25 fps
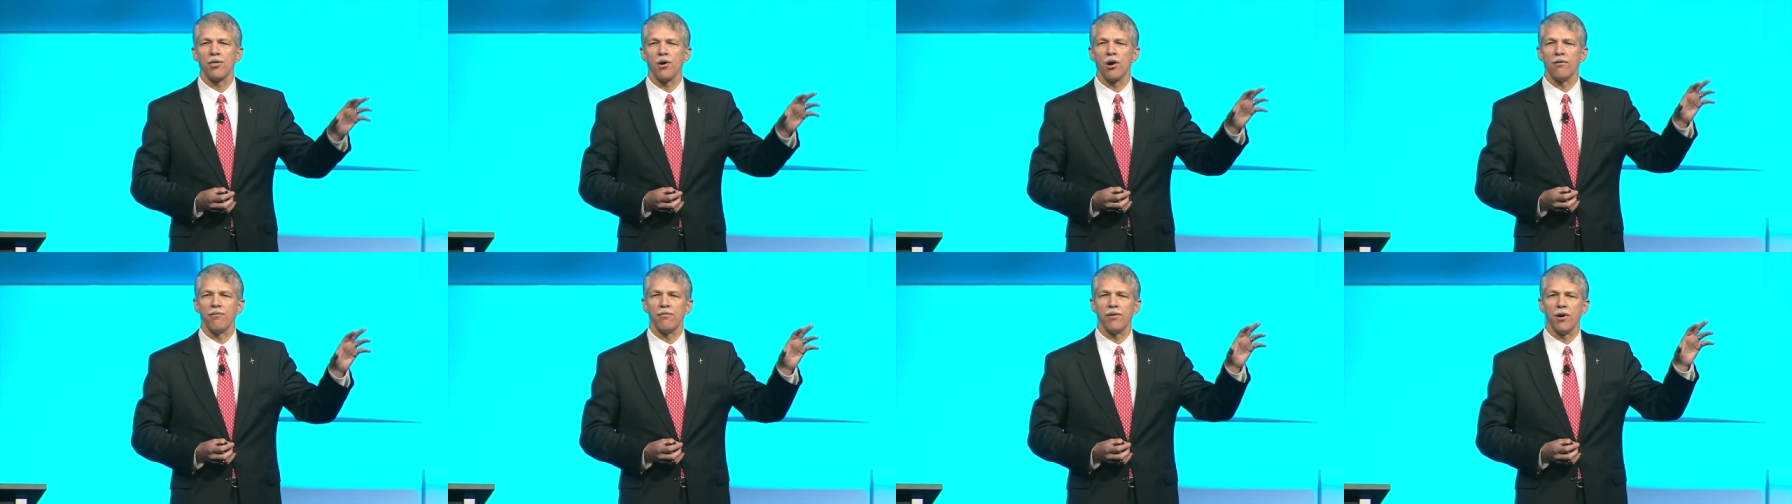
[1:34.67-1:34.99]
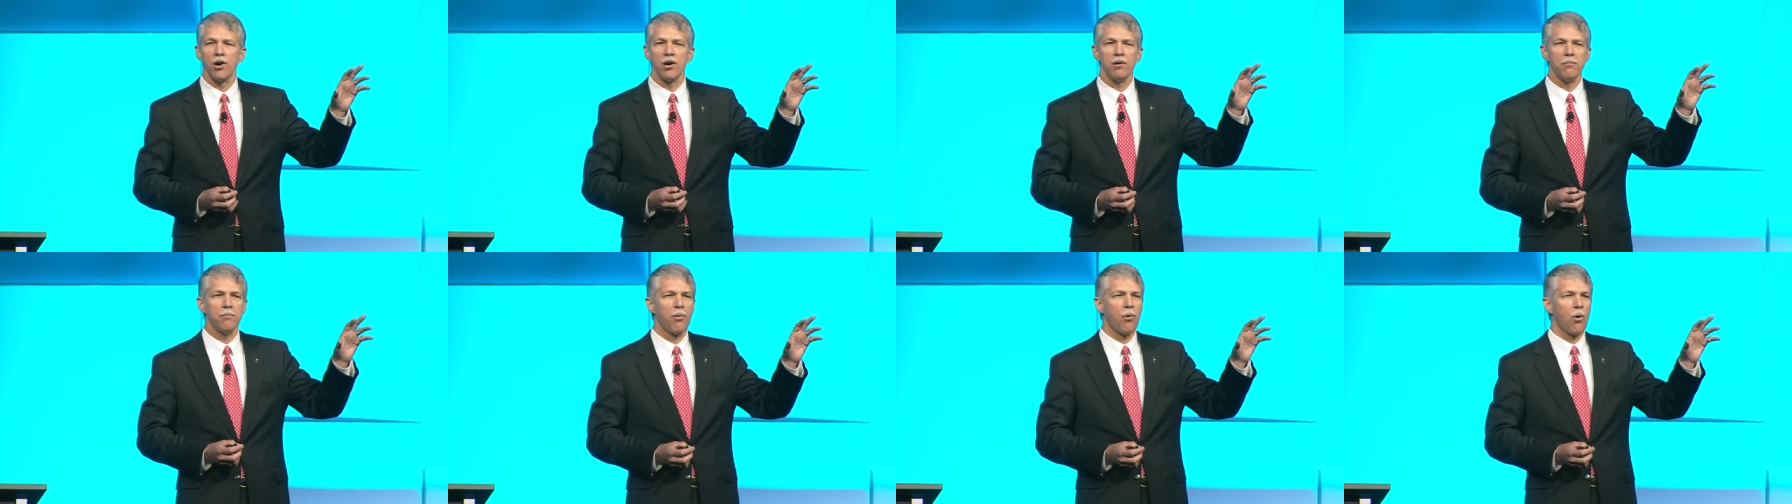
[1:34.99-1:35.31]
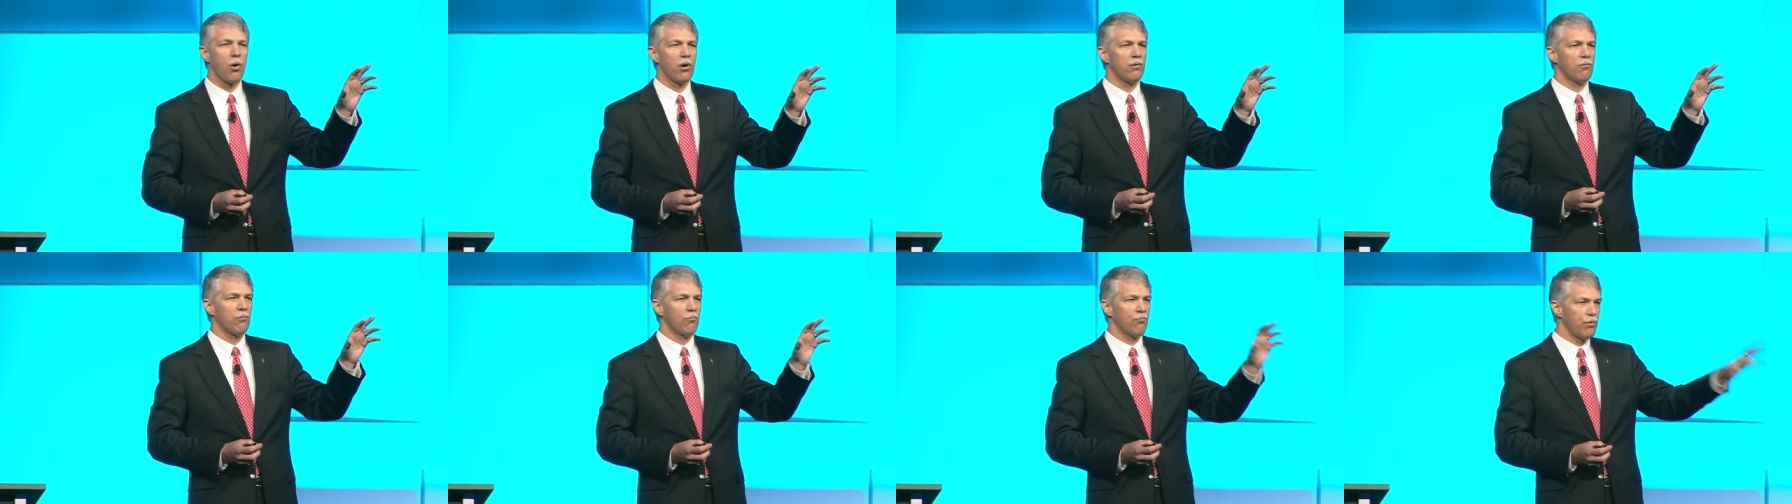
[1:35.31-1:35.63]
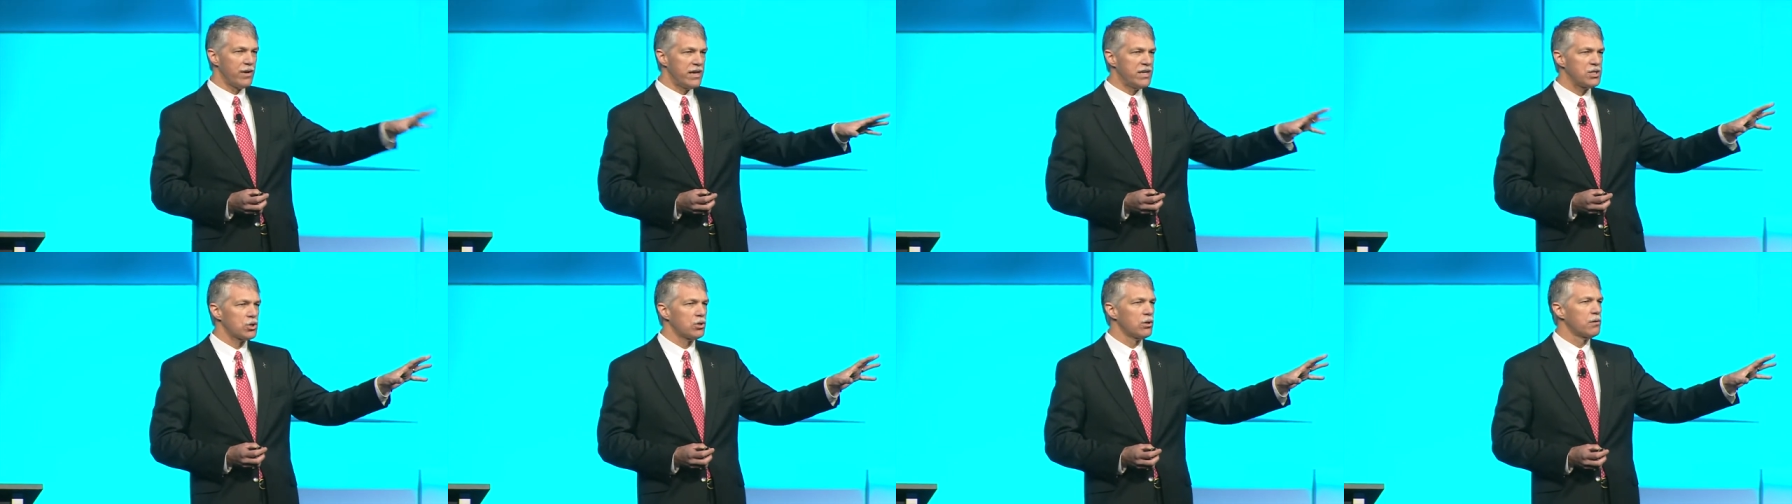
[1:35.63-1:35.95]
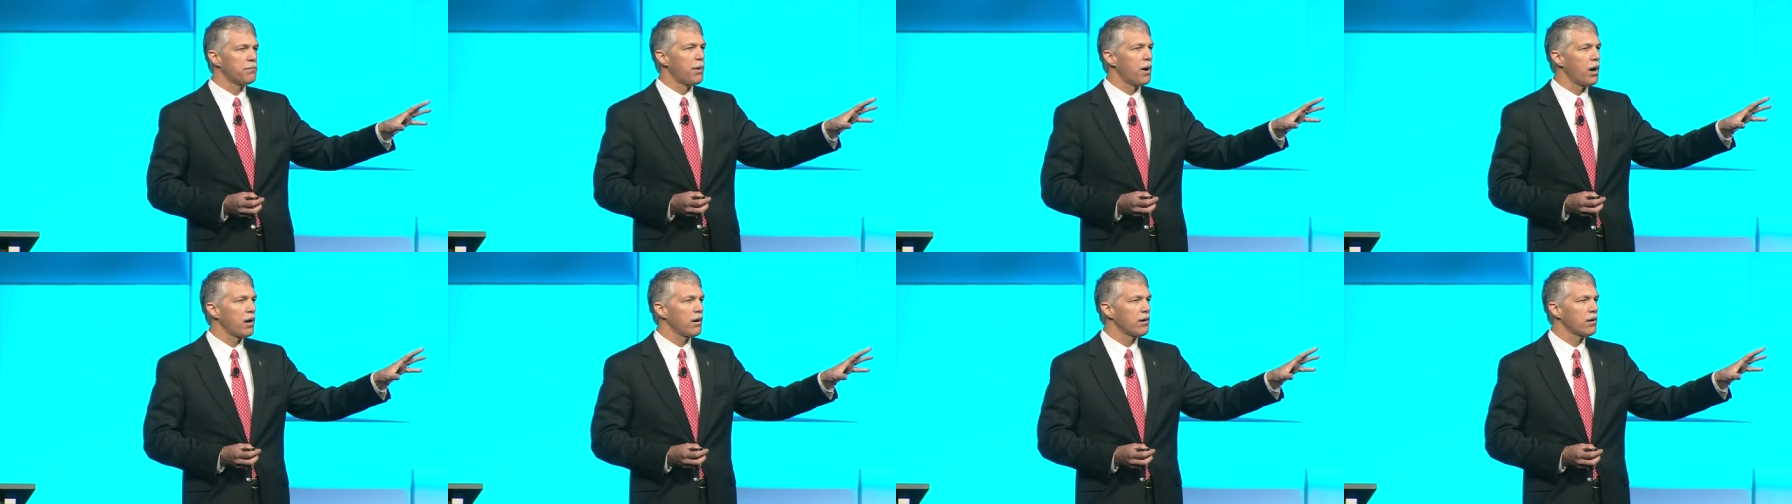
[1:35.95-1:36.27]
our very important regional
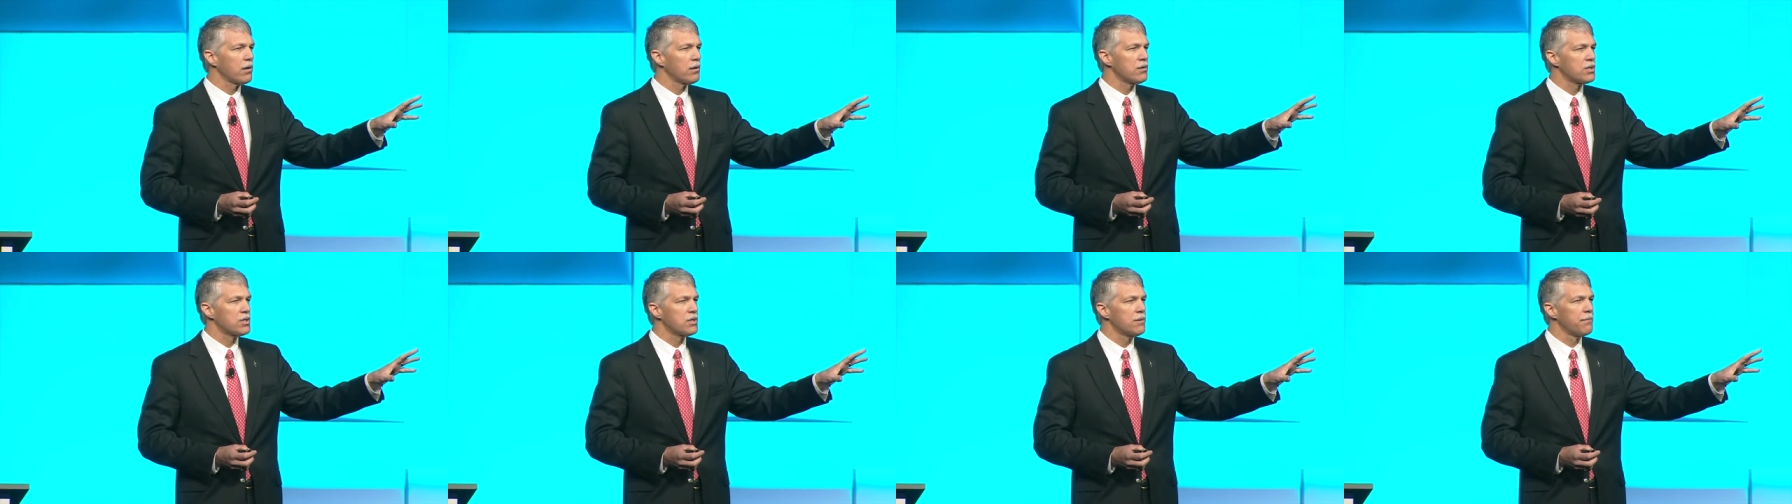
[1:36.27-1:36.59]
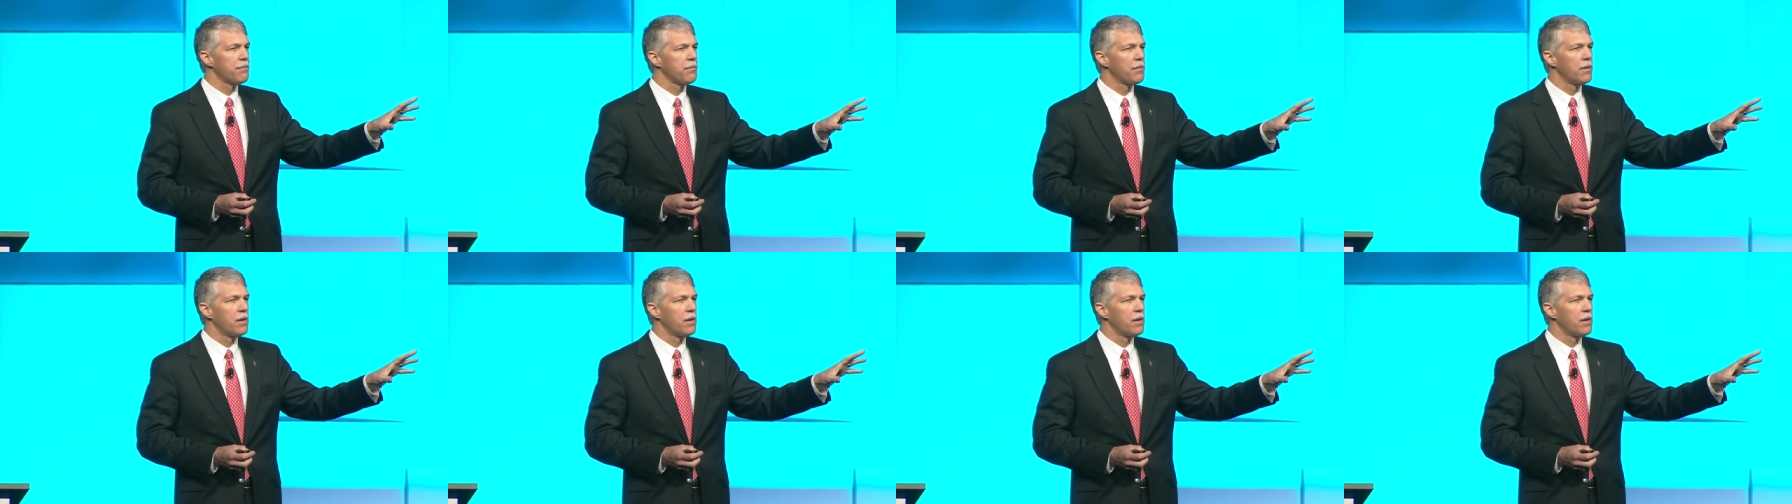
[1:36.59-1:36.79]
partners,